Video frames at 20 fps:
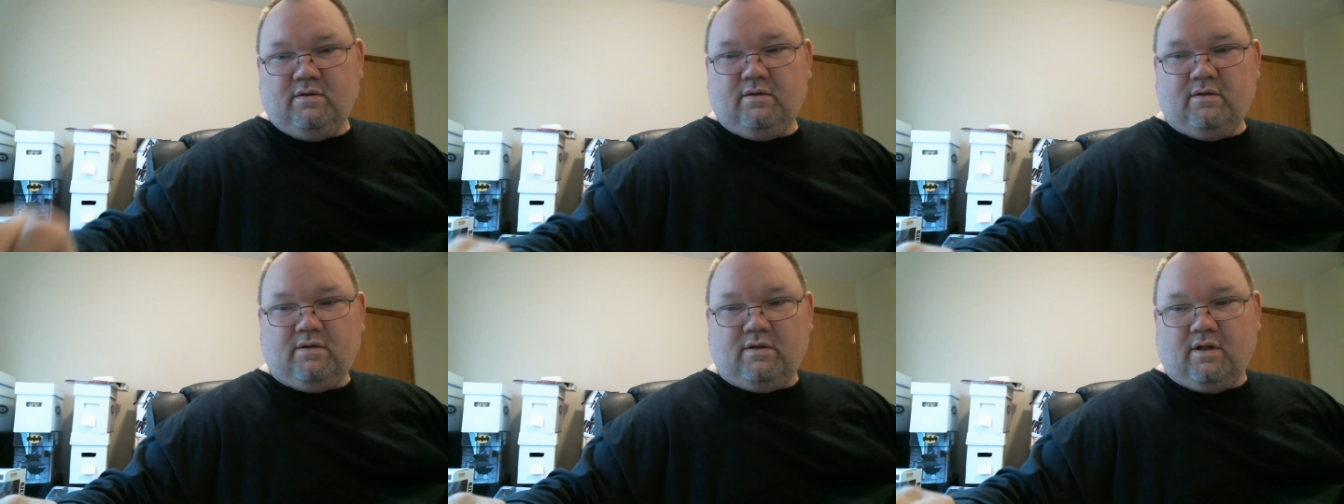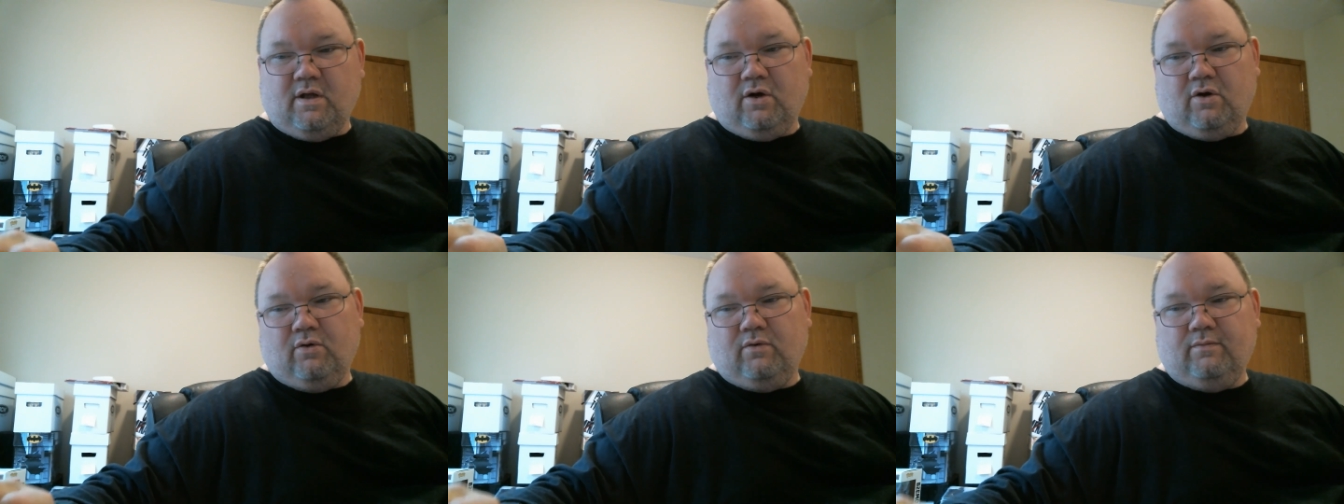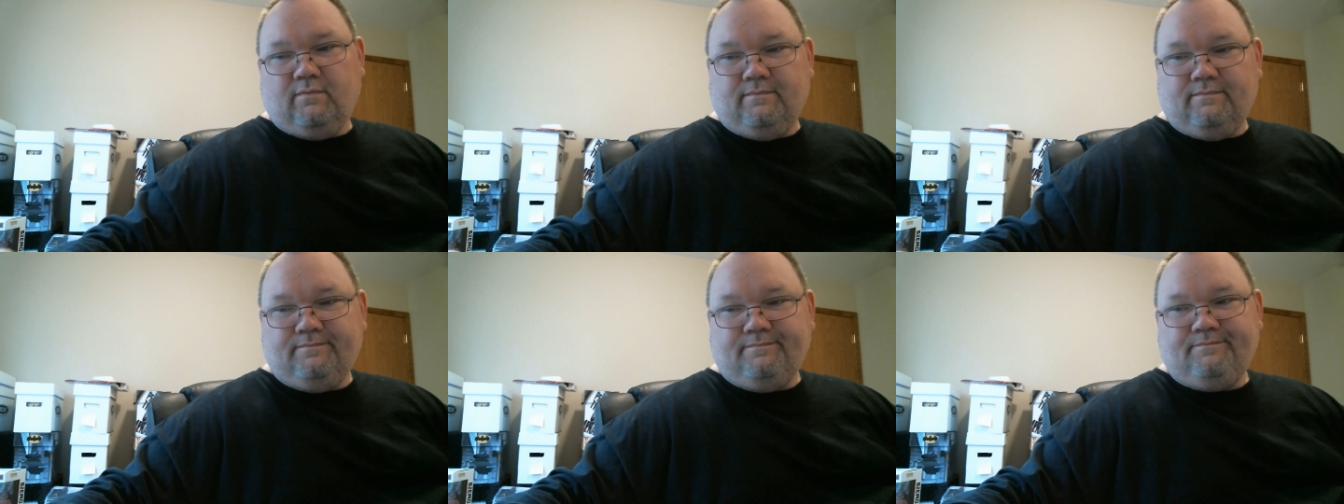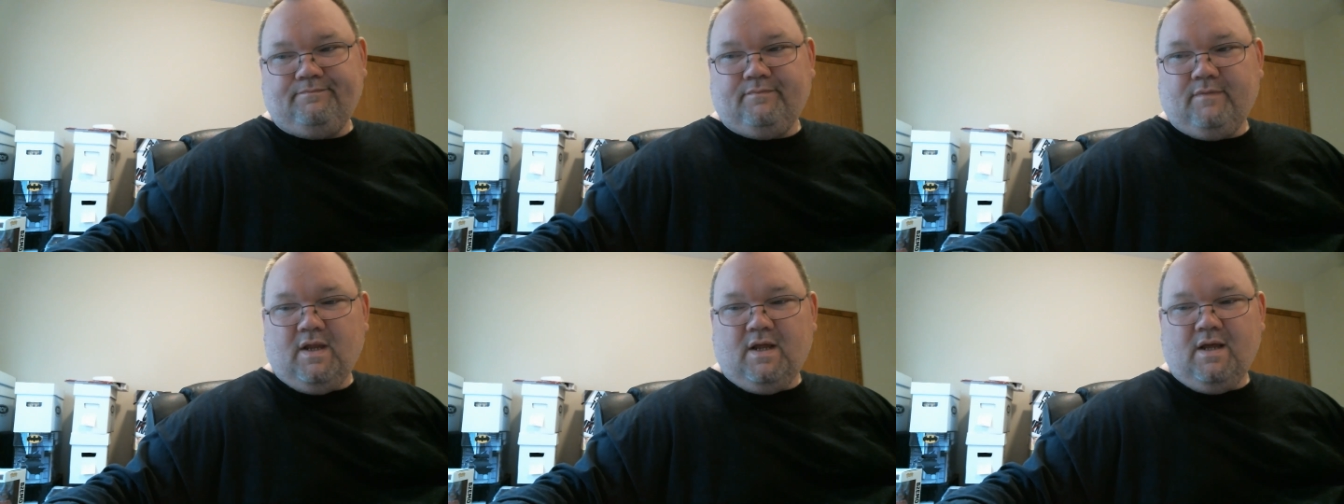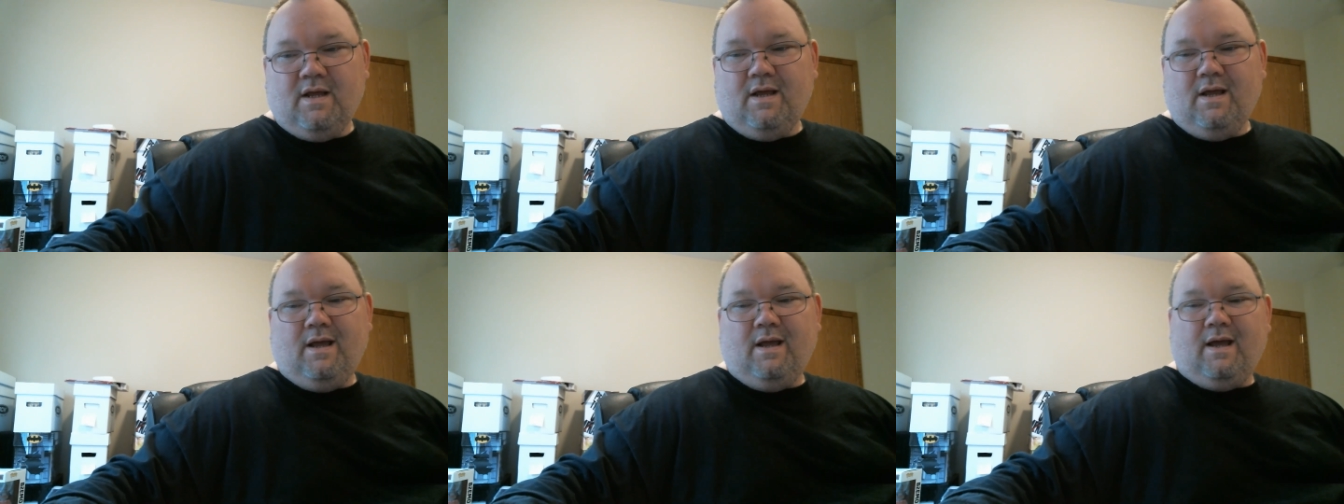So
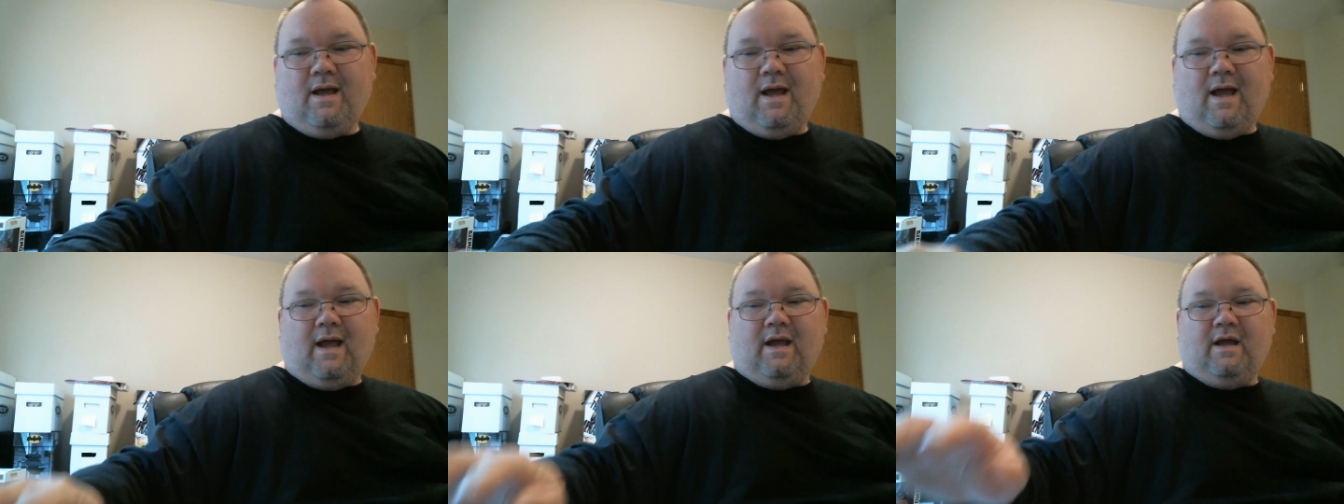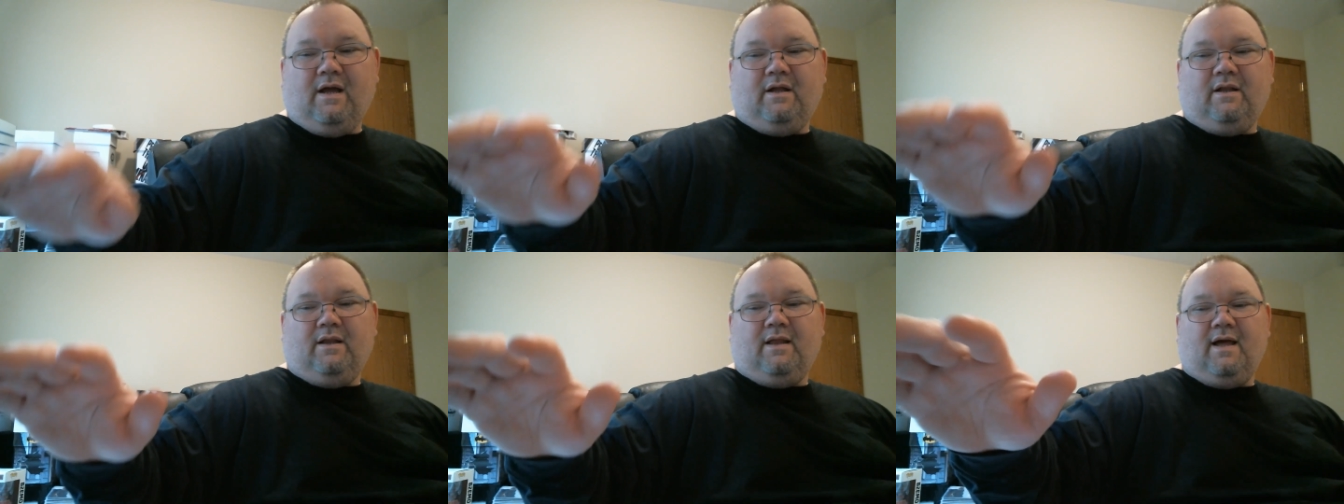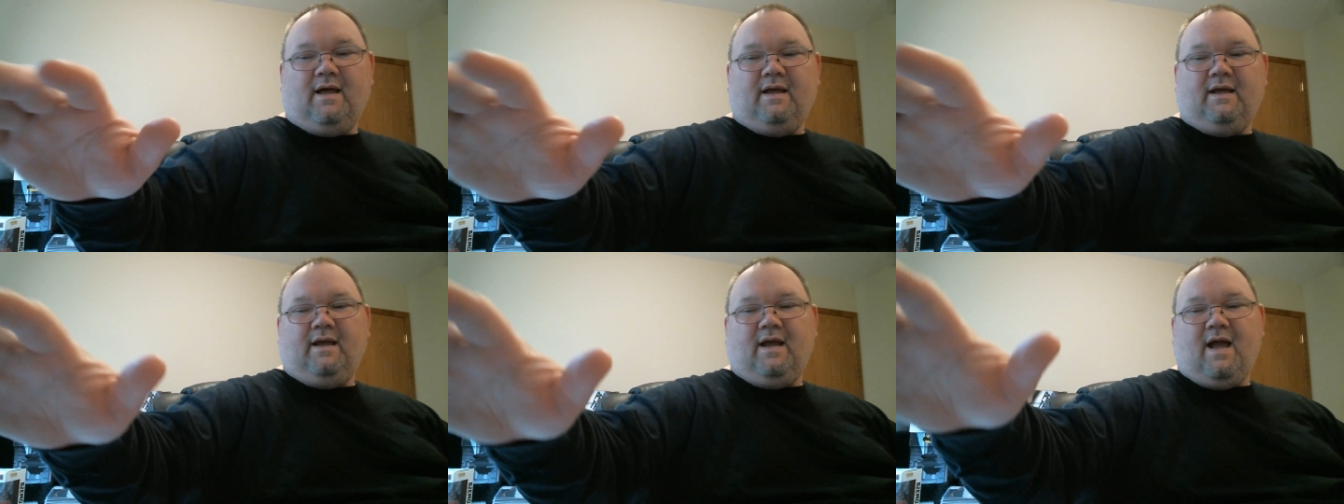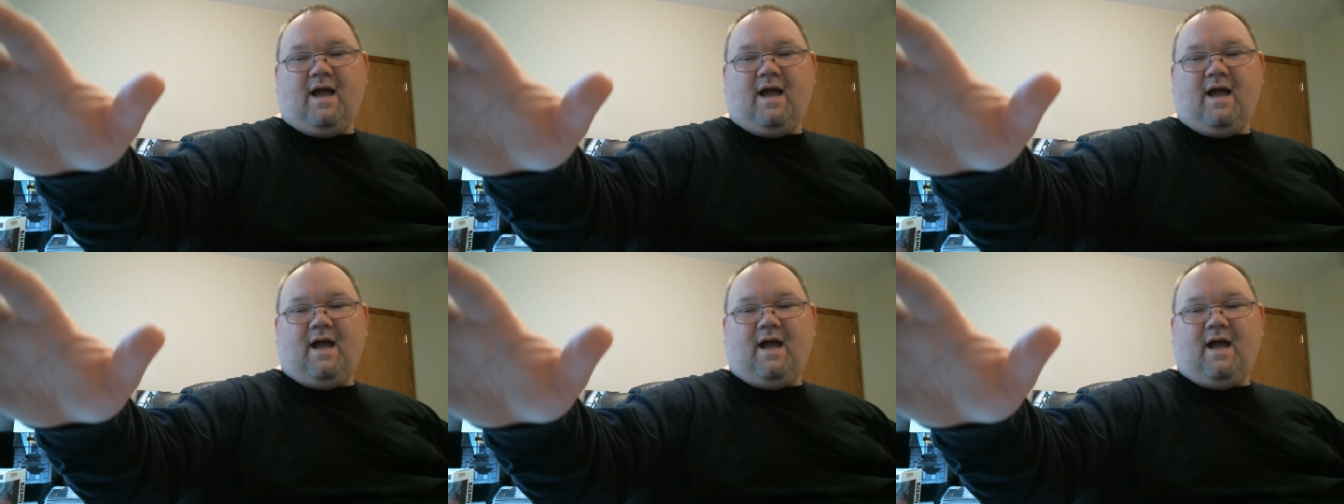I lie,